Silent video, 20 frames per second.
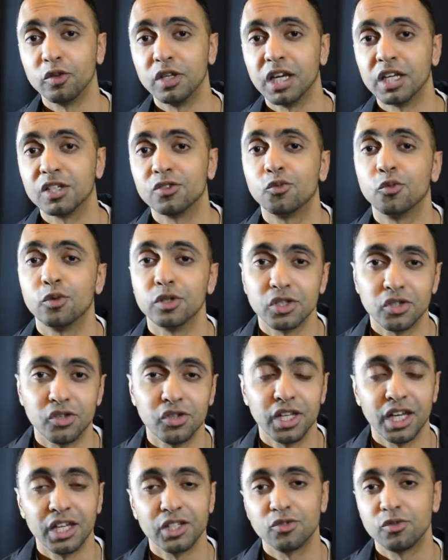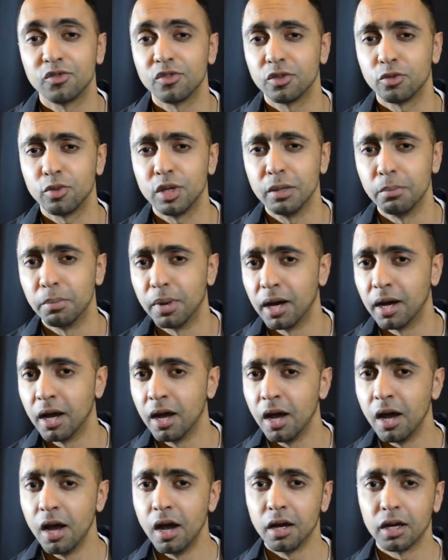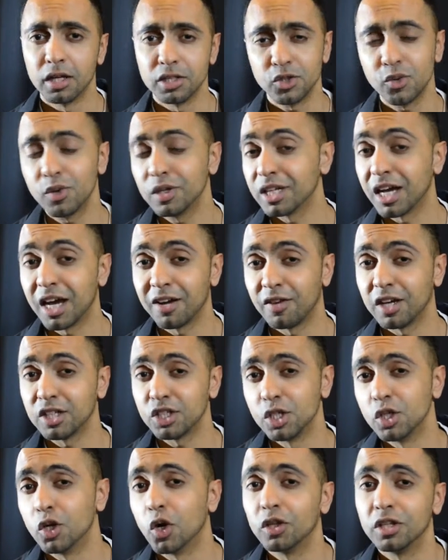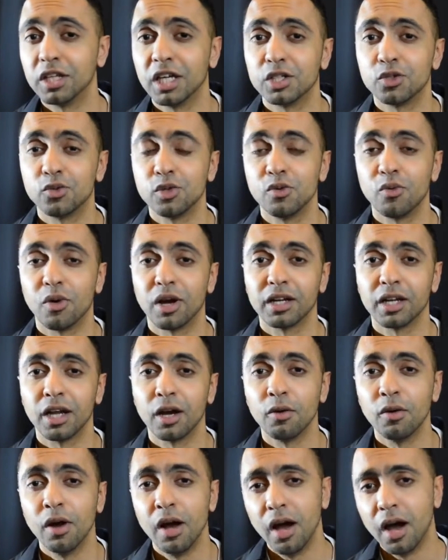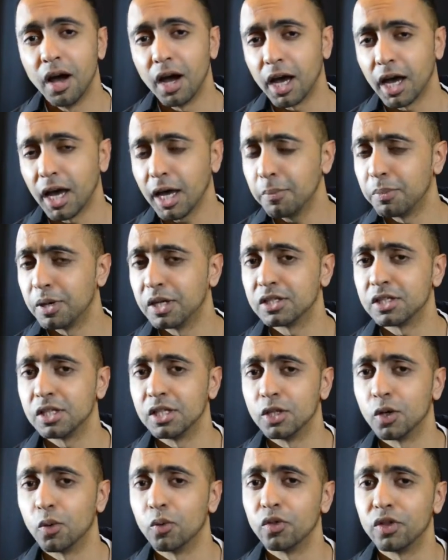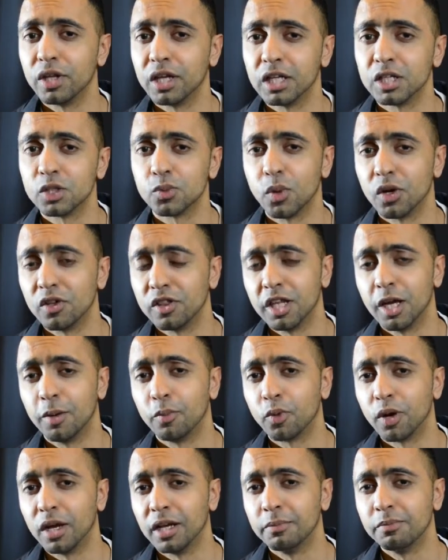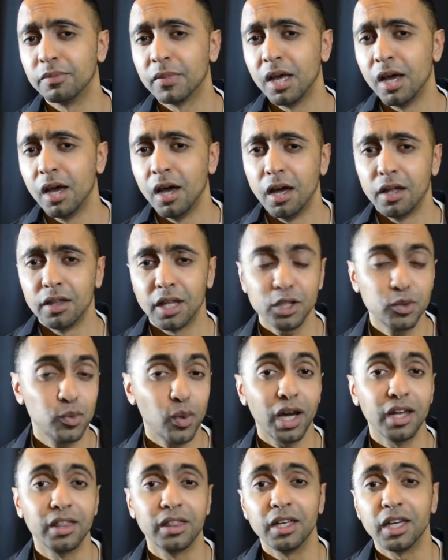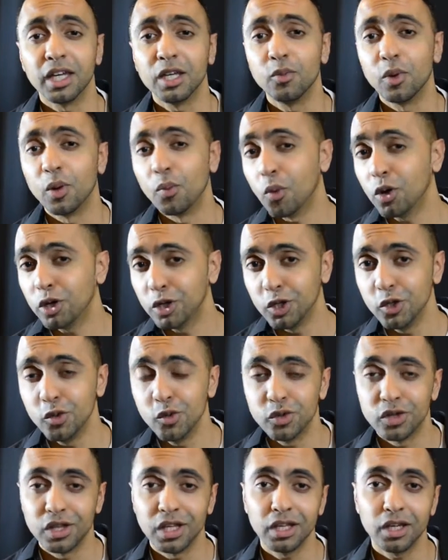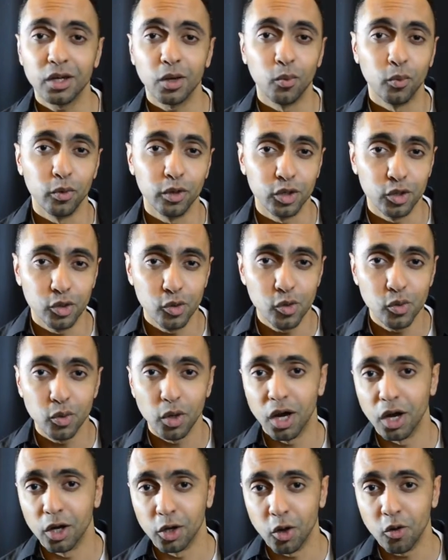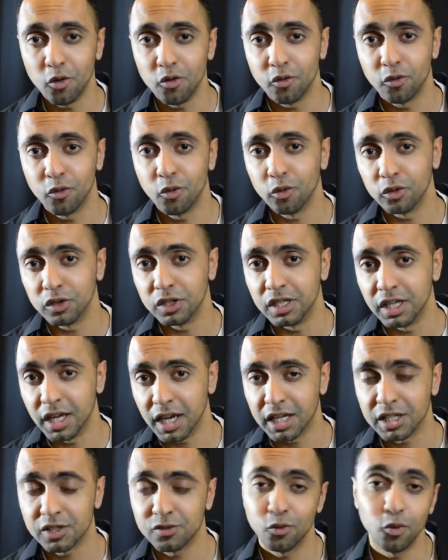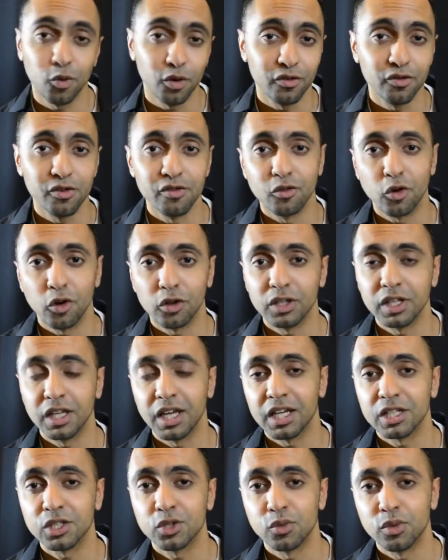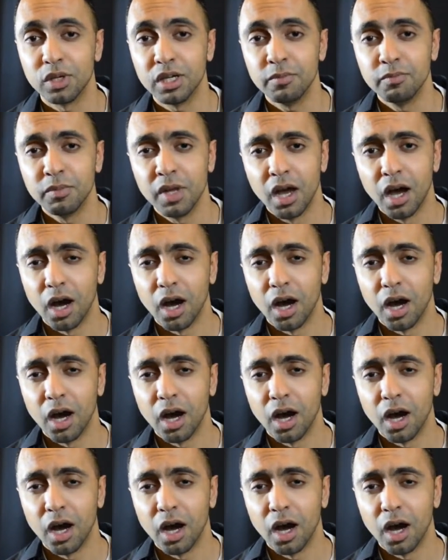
for the S4 instead of the S3, but considering that I've actually got the S3 right now, I personally don't think it's worth the upgrade. That's what I think anyway. What do you think? Would you go for the S4 if you've got the S3?